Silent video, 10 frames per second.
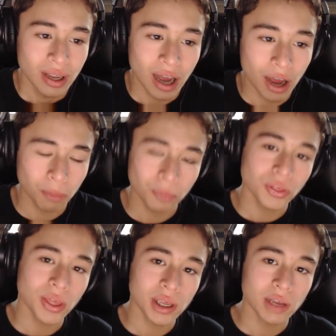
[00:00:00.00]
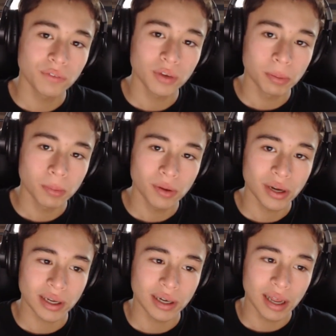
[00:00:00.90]
I don't think if they're
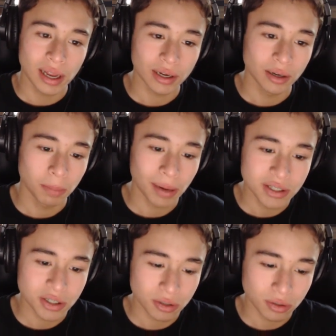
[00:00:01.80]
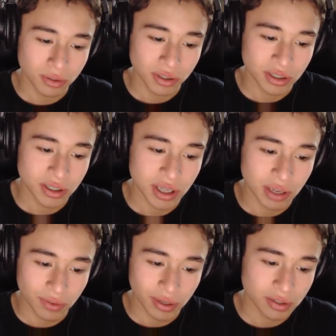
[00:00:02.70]
promoting like a bicycle and then just
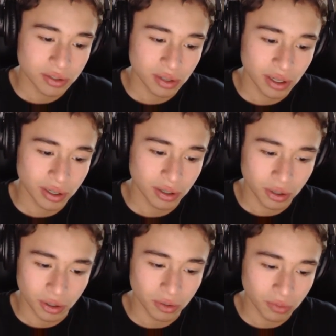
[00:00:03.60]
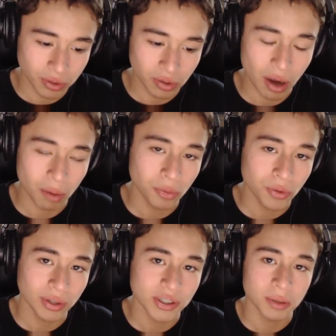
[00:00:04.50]
giving it to like a girl and all, I don't
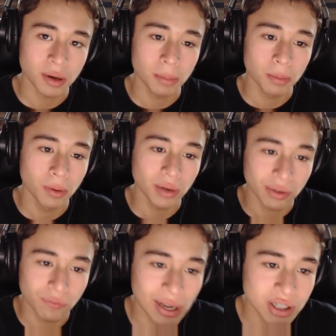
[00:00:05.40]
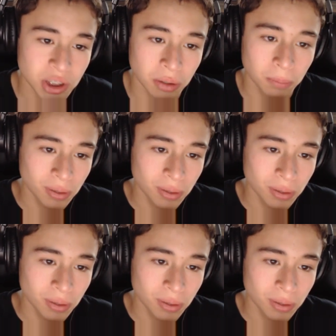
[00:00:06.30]
think you're trying to promote like fat shaming.